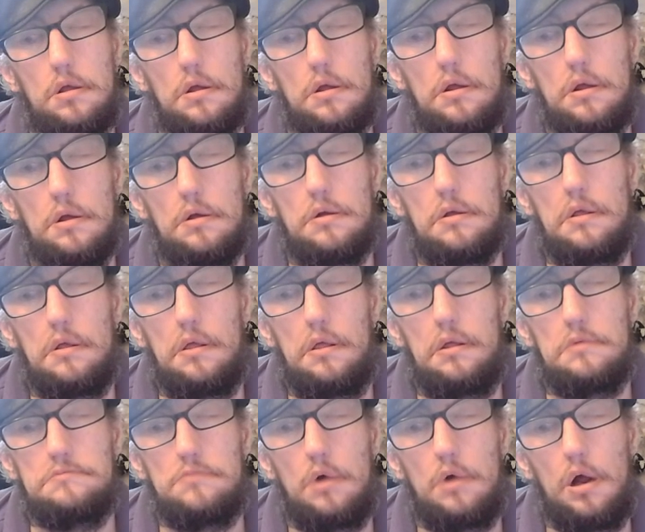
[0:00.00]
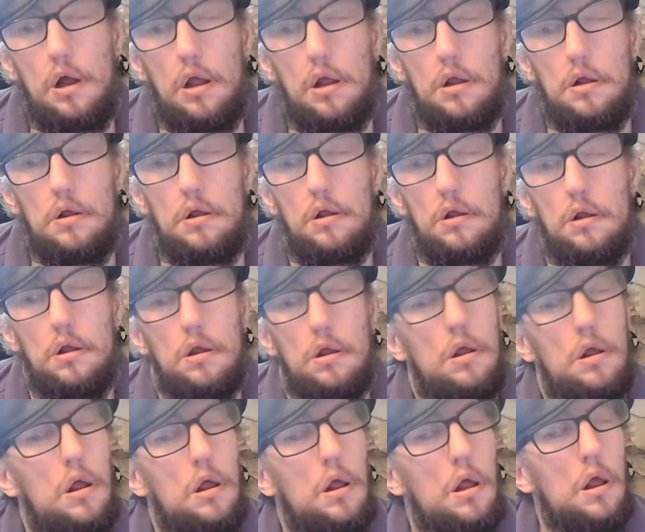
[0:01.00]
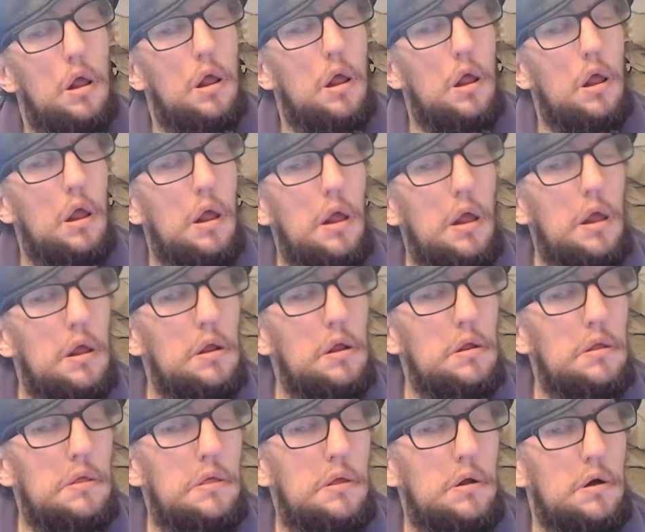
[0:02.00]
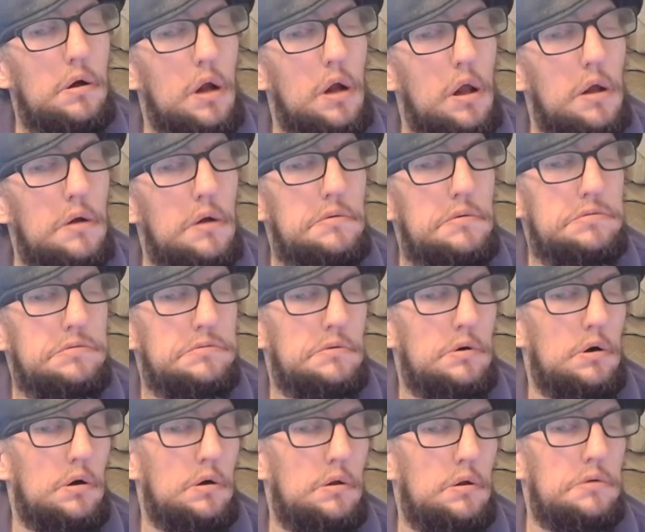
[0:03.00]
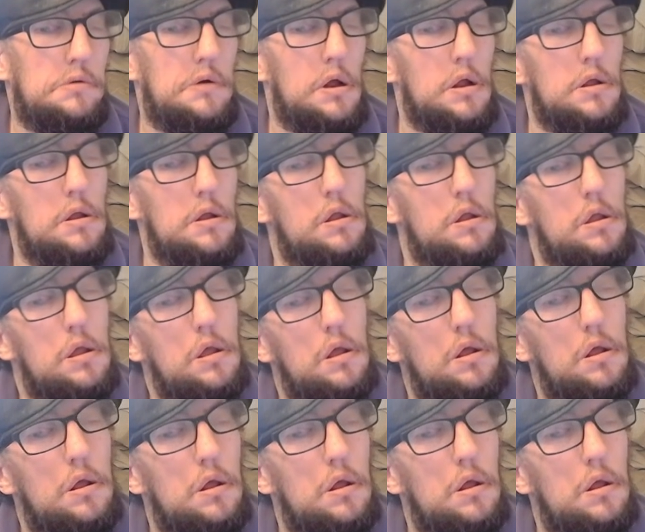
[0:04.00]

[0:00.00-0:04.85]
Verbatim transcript: to use my end screen for Twitch.